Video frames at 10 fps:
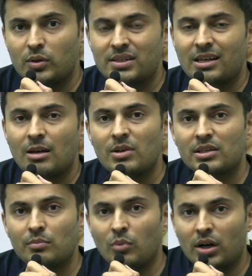full
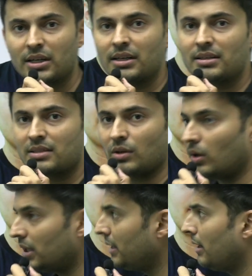syllabus, mock tests,
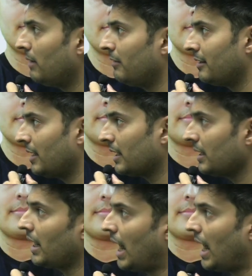all India level ranking,